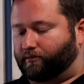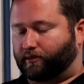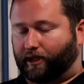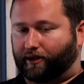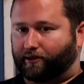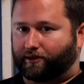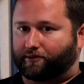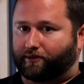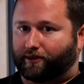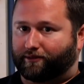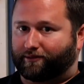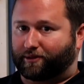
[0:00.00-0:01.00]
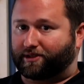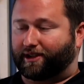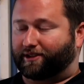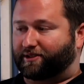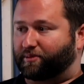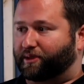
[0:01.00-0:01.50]
I wish I
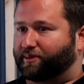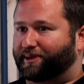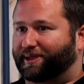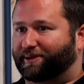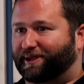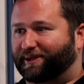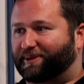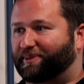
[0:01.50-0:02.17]
had some beanbag rounds,